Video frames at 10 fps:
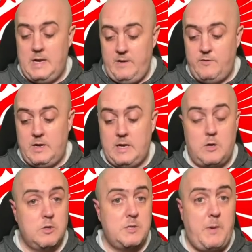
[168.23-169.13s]
leave it in a
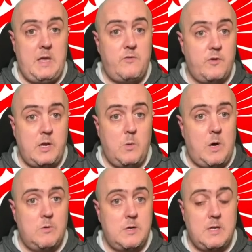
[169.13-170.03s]
good space for a new
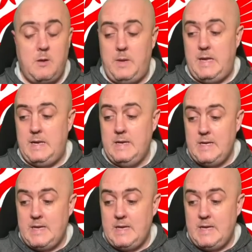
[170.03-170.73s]
owner to come in,